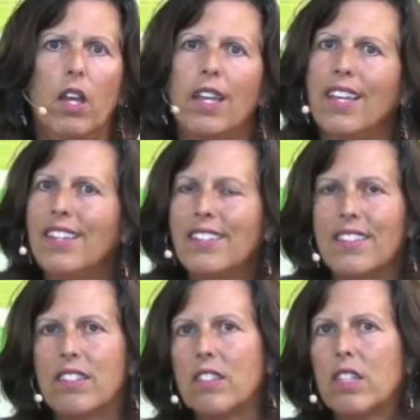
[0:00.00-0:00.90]
It is
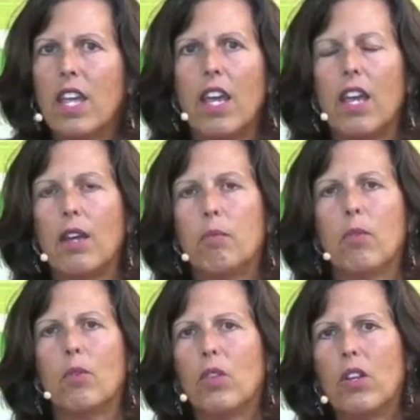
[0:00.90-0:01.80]
the
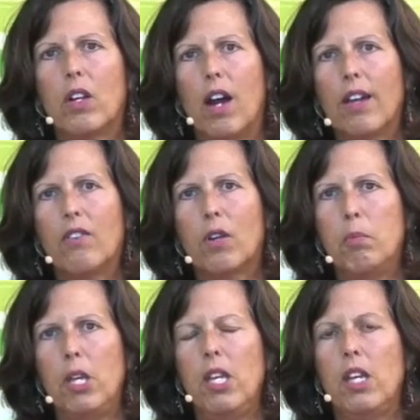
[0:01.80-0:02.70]
same with the God of our
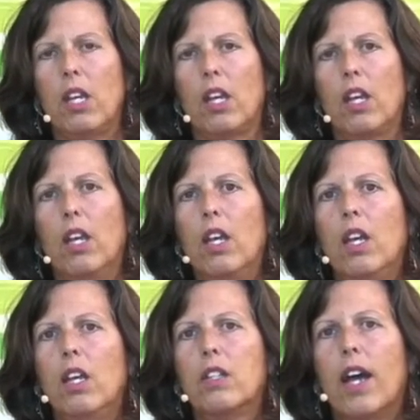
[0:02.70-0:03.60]
being.
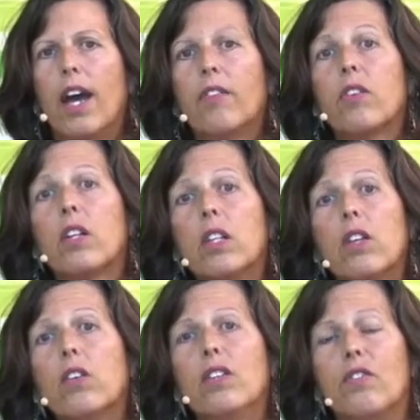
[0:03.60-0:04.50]
To have
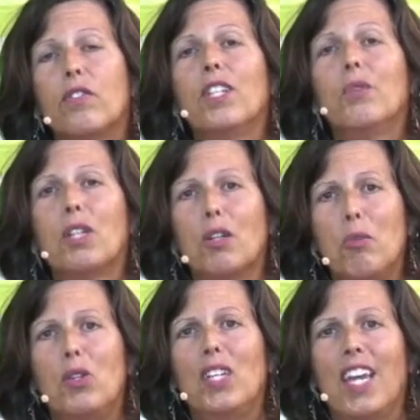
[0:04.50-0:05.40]
clear and frequent
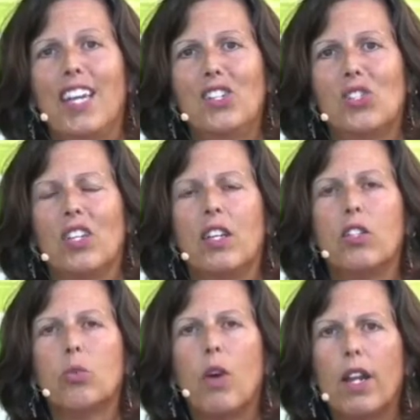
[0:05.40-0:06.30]
communication
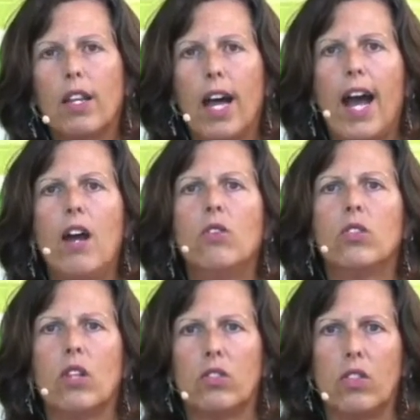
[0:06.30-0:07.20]
is what
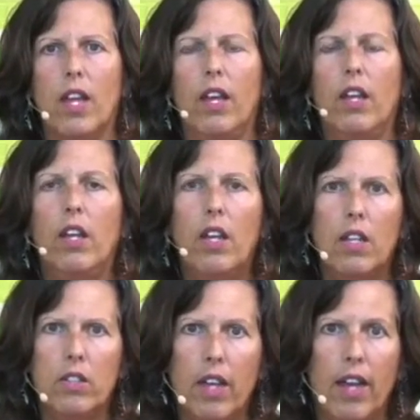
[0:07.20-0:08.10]
allows us then
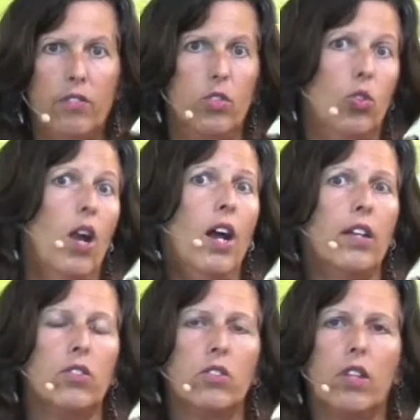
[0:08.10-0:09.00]
to have
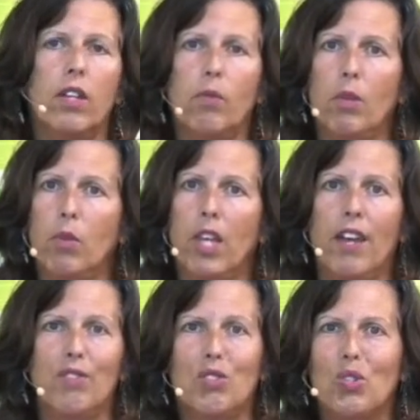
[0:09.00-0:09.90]
trust. And when we
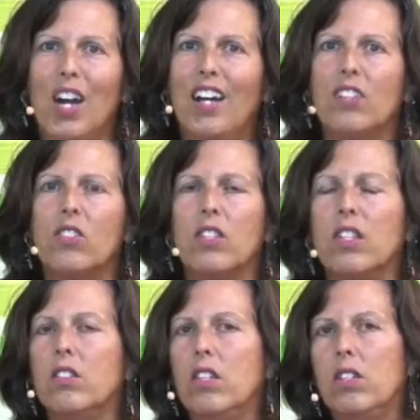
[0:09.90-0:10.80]
have trust,
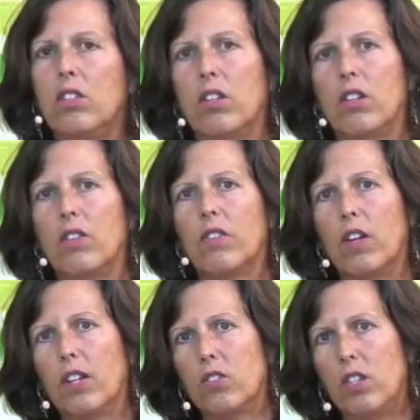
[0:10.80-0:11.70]
it's easier
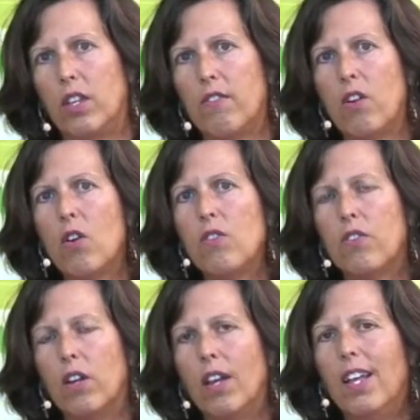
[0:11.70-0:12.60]
for us to give
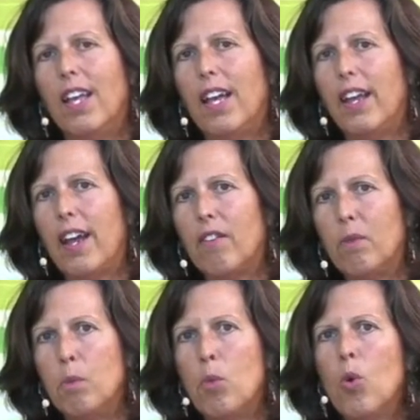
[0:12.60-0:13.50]
over and have
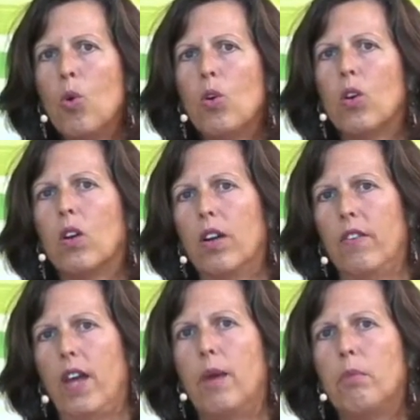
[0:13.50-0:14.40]
more
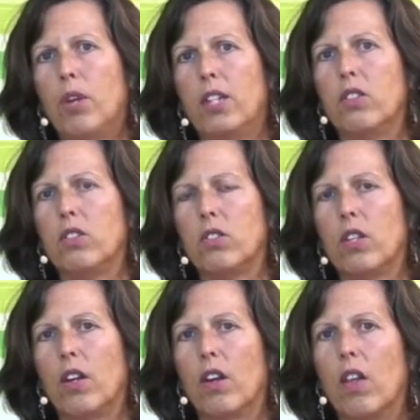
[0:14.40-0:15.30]
of that presence
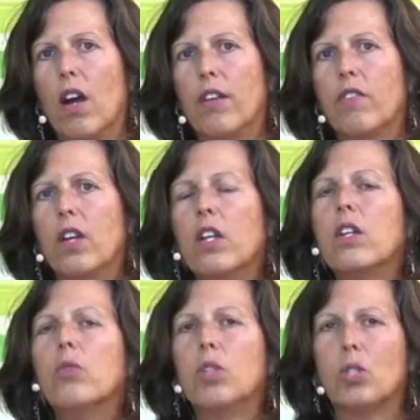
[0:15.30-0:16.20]
in our life,
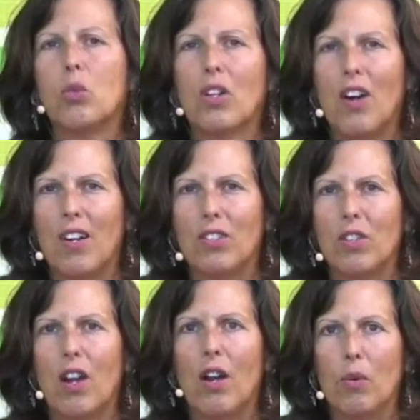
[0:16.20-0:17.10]
which will
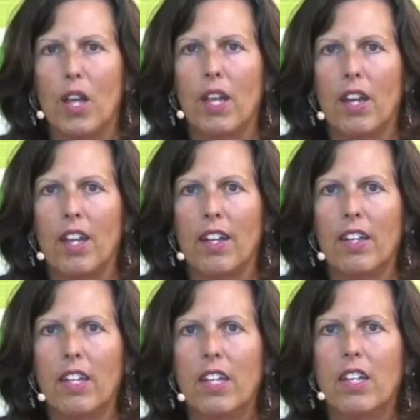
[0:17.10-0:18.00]
cause our awakening.
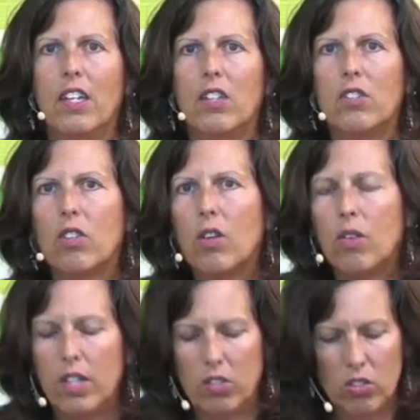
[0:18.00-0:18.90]

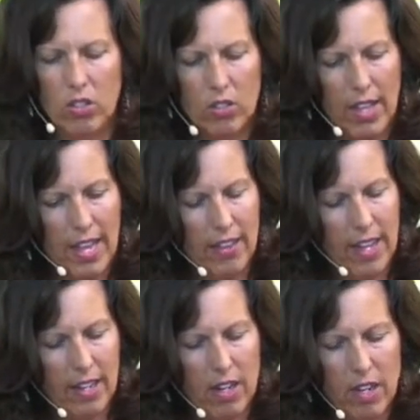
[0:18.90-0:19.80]
So it's just
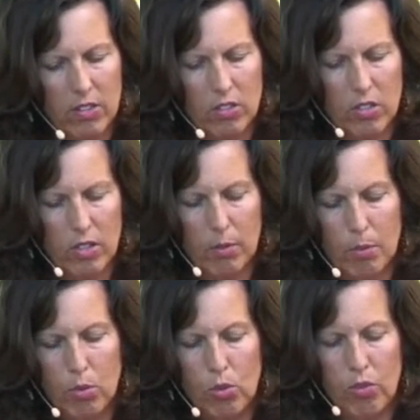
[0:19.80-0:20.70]
that constant
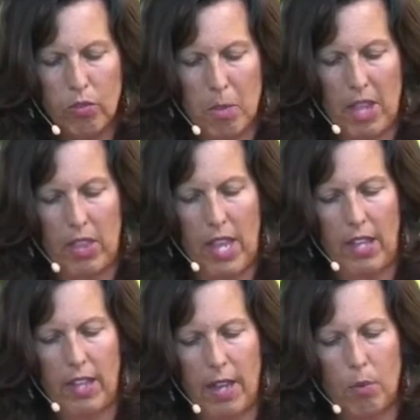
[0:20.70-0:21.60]
movement
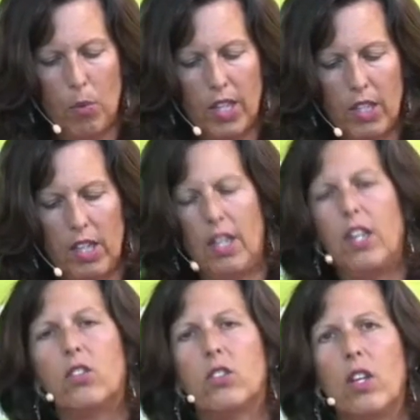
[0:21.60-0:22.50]
then, that
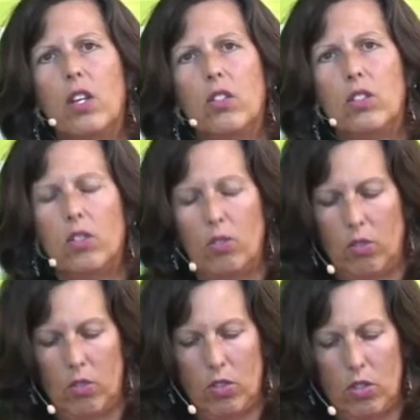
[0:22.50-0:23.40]
willingness to
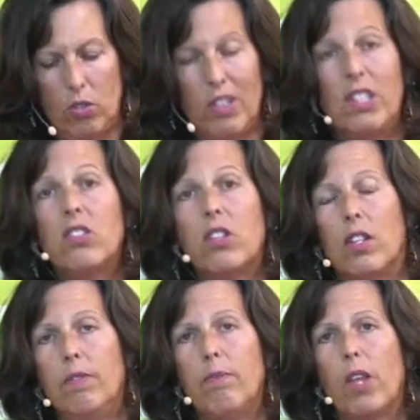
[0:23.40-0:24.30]

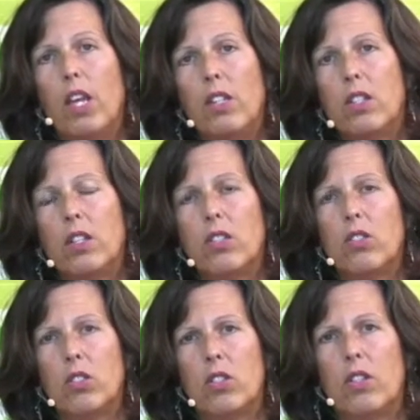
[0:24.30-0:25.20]
listen to
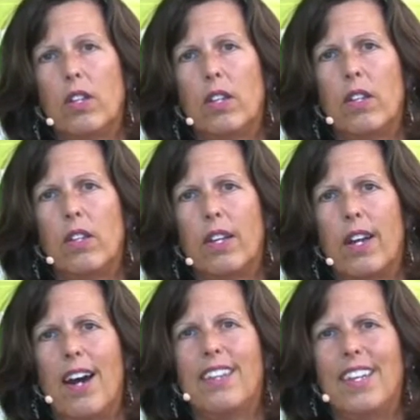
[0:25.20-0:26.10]
the
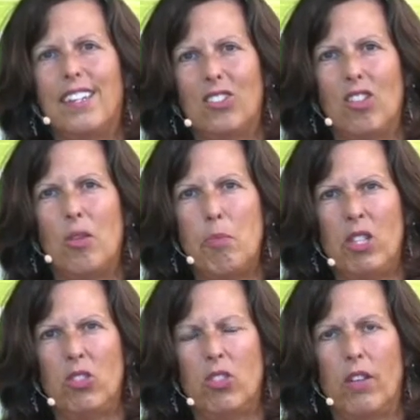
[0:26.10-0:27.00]
God that is in the
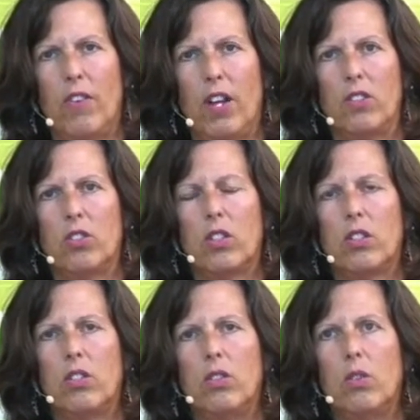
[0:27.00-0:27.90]
midst of us,
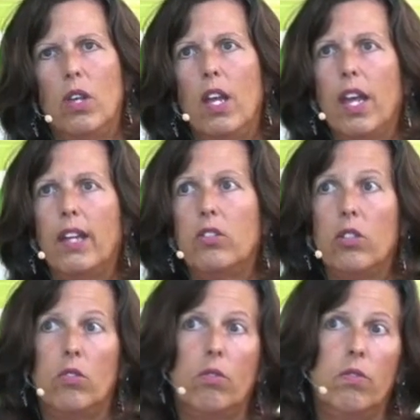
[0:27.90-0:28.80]
to
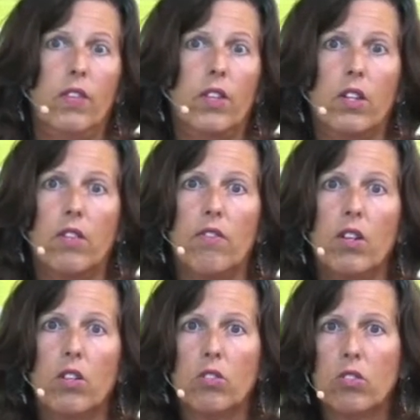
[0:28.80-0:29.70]
even
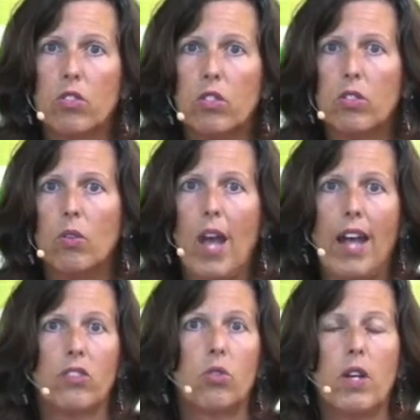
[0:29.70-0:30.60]
converse, to
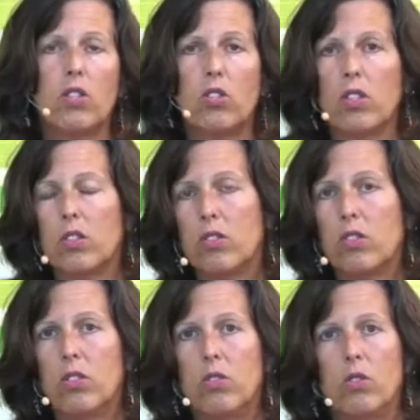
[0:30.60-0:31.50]
ask questions,
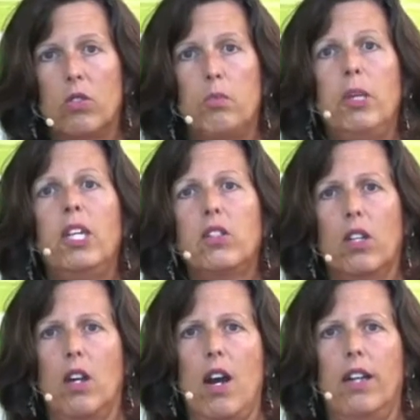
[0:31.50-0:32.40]
to speak
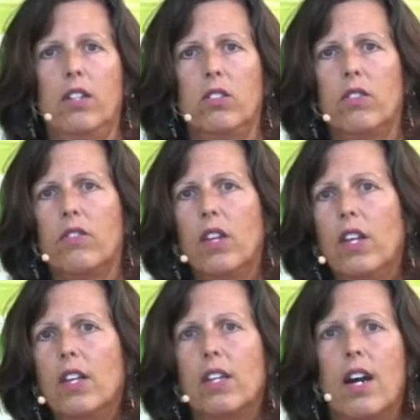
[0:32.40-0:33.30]
to God as if
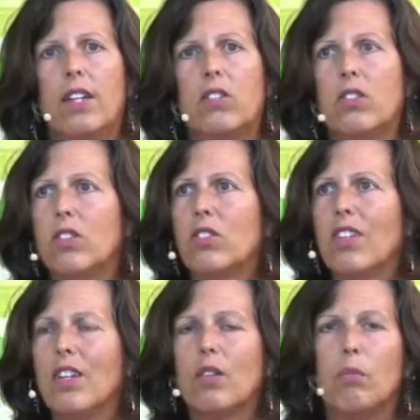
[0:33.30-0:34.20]
God is this
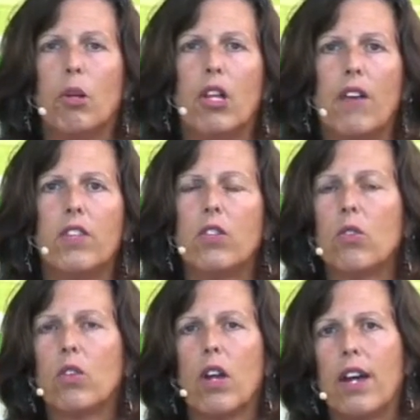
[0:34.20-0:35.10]
beloved
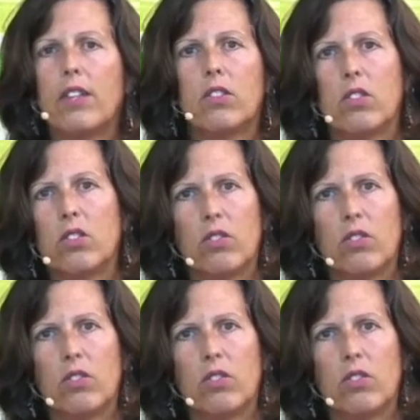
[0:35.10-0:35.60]
or God is this